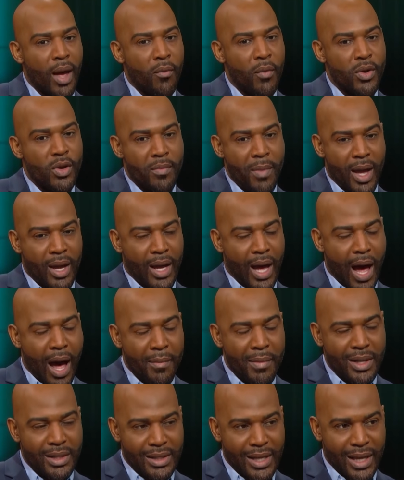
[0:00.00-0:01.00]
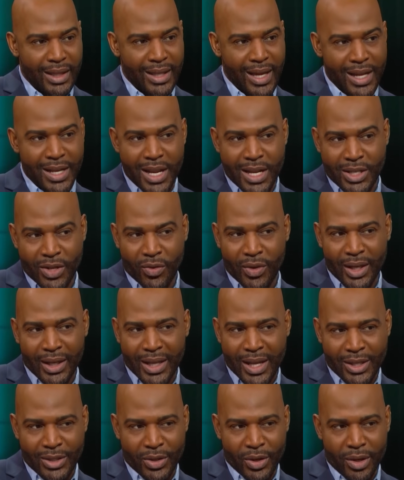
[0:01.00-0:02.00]
and when you make comments like that, it only
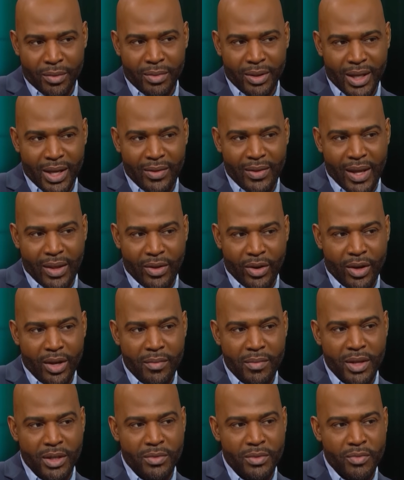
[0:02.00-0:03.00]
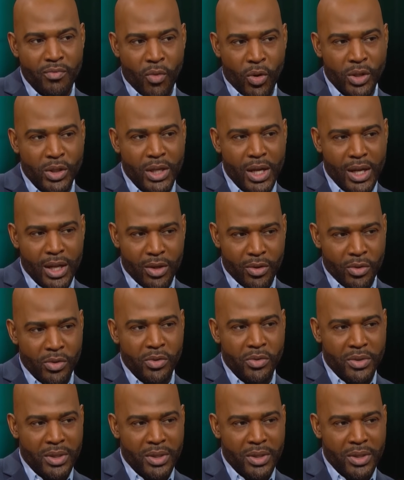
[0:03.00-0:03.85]
leads her to believe that there could be more cheating. You do